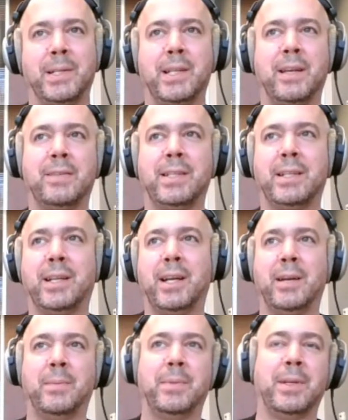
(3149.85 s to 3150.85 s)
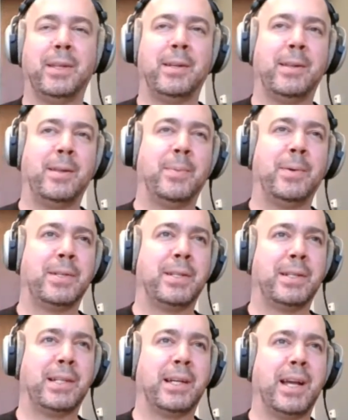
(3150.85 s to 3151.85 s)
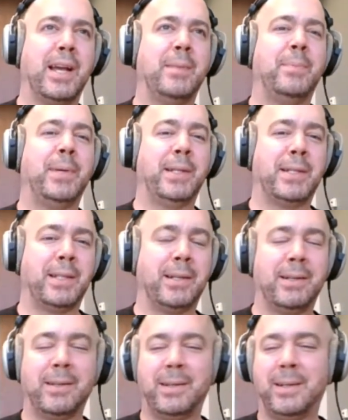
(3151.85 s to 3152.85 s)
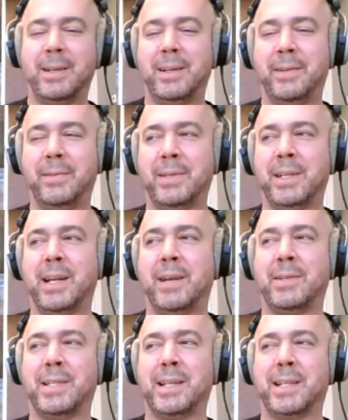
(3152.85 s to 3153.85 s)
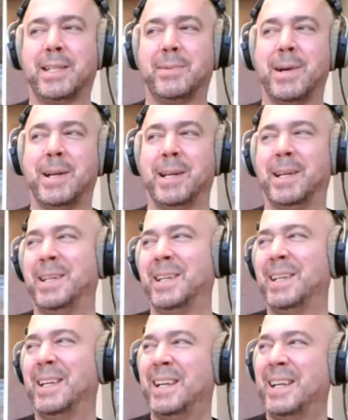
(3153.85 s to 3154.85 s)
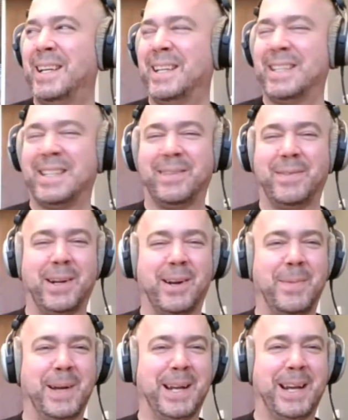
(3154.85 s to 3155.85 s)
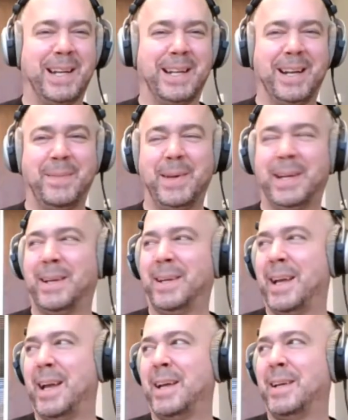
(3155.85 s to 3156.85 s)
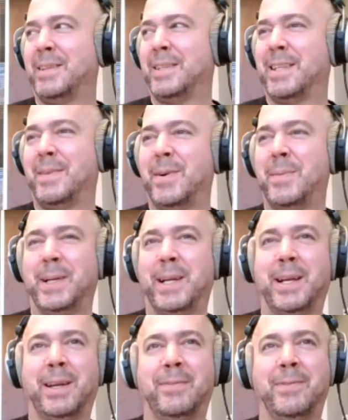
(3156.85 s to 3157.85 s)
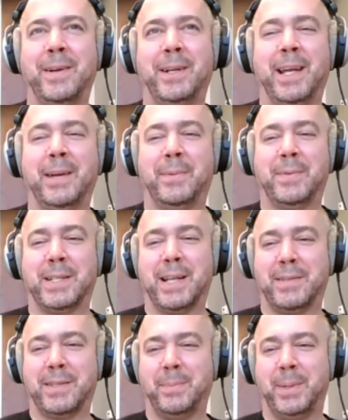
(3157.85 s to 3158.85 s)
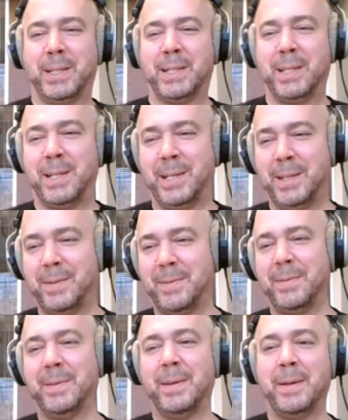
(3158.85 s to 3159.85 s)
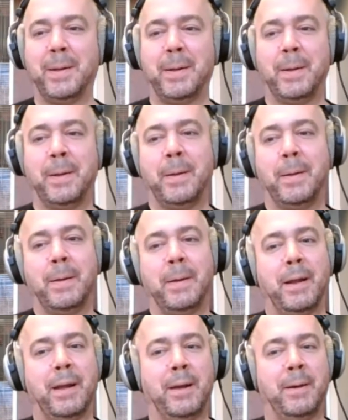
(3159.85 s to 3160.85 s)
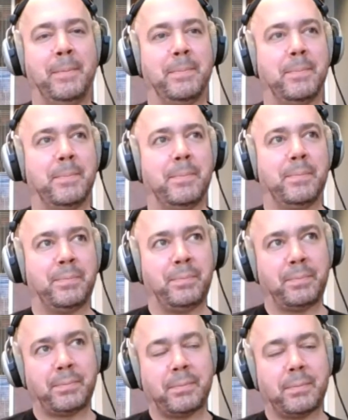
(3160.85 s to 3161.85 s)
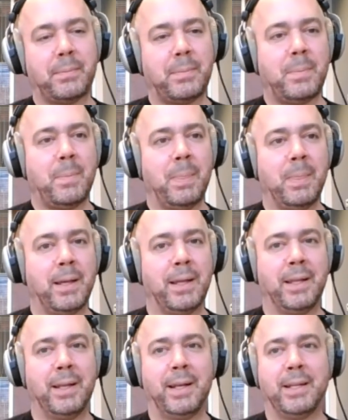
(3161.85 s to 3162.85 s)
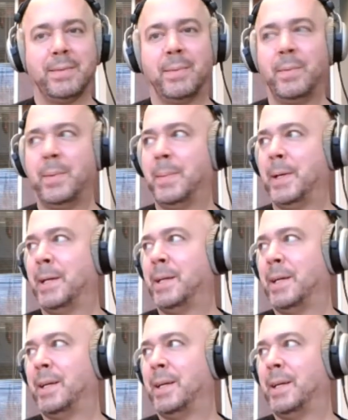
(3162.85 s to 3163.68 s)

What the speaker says: sloths in the game, and then another person's like, and pizza. And I was sweating. So I was oh my god, I had to somehow make a fun game of sloths and pizza in it. And then that's when we made